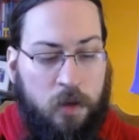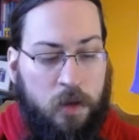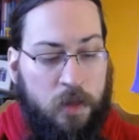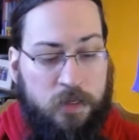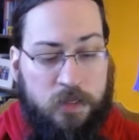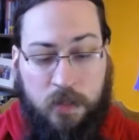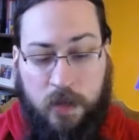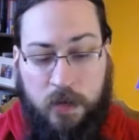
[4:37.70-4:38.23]

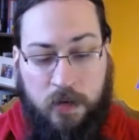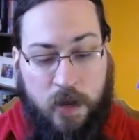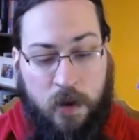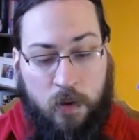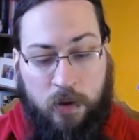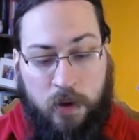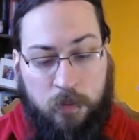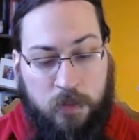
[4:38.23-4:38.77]
It's late now
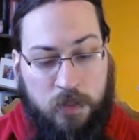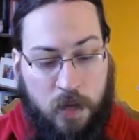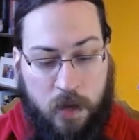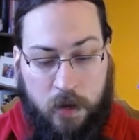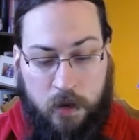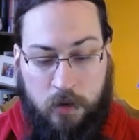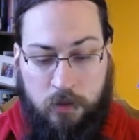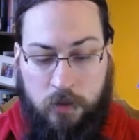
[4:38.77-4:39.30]
and I'm
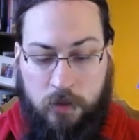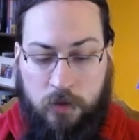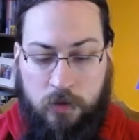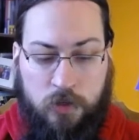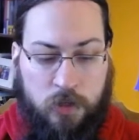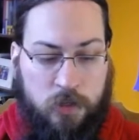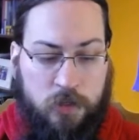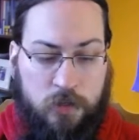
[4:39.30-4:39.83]
tired, and you're
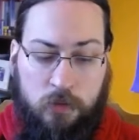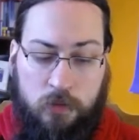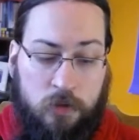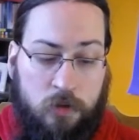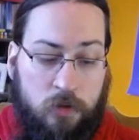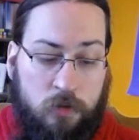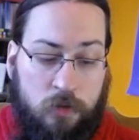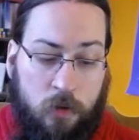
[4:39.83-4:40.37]
just through
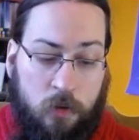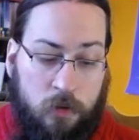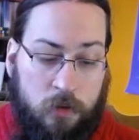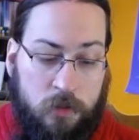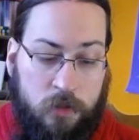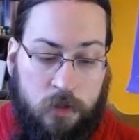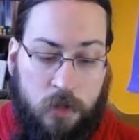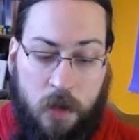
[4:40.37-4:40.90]
2
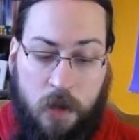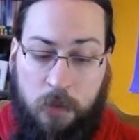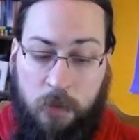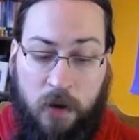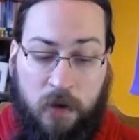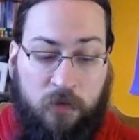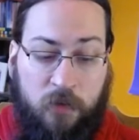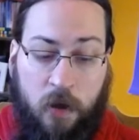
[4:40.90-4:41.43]
doors, but
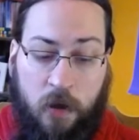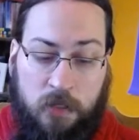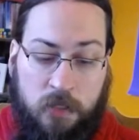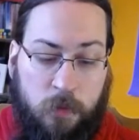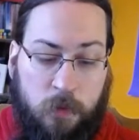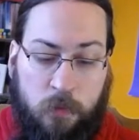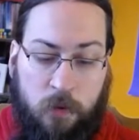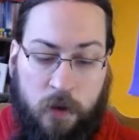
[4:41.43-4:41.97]
I've got to
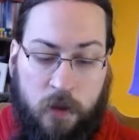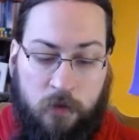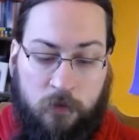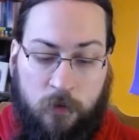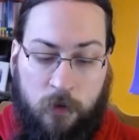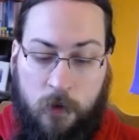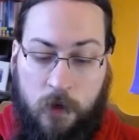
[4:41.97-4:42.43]
be brave.